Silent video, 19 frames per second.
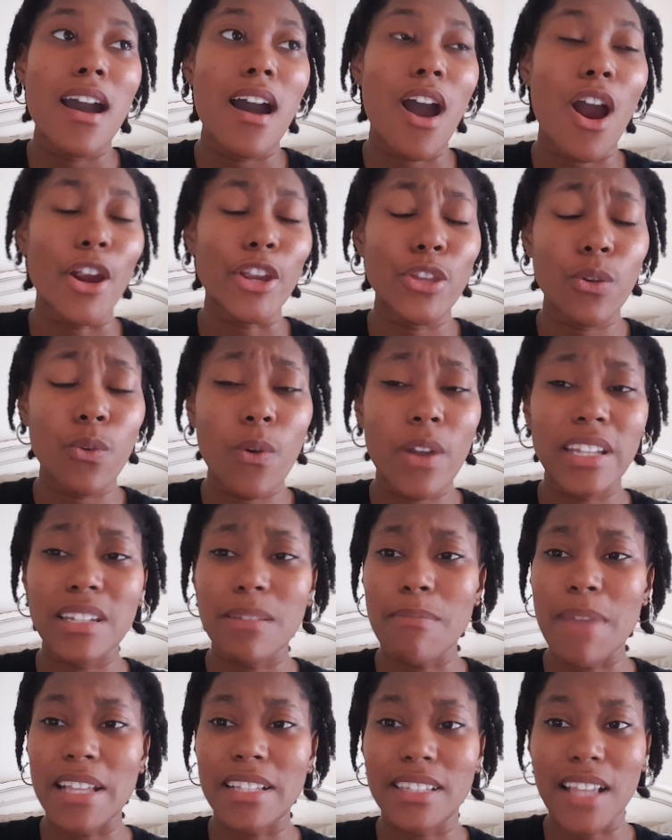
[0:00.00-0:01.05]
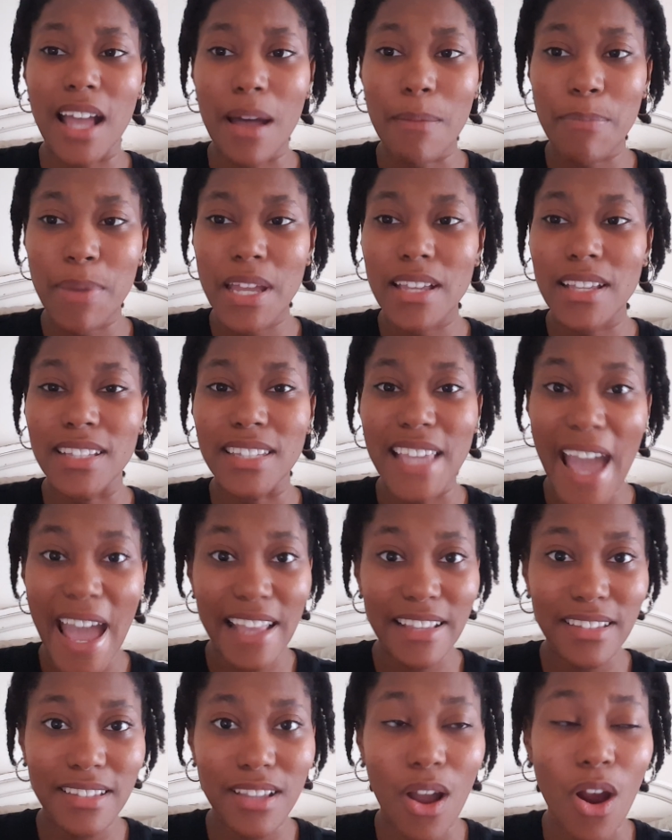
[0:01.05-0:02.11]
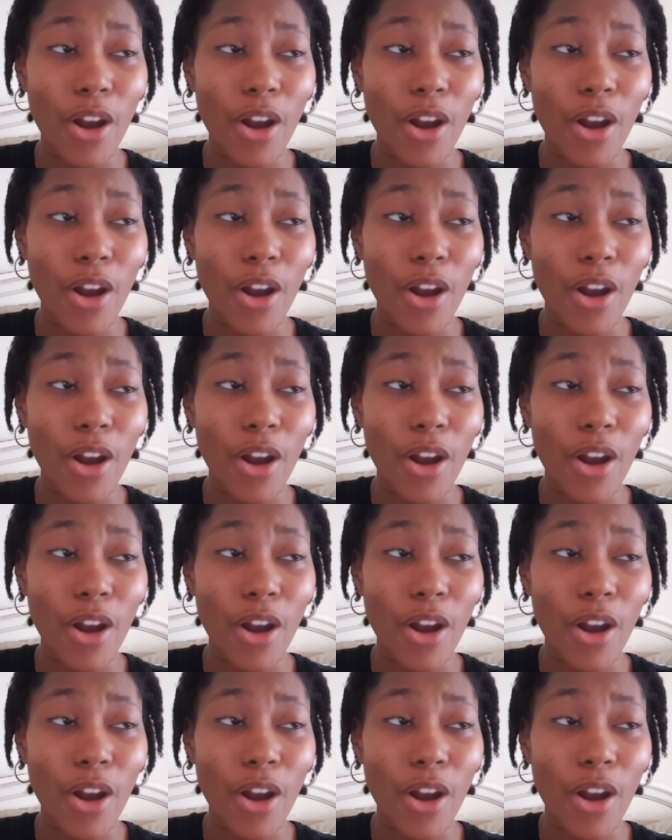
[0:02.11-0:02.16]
Are you going to mess up? Yes.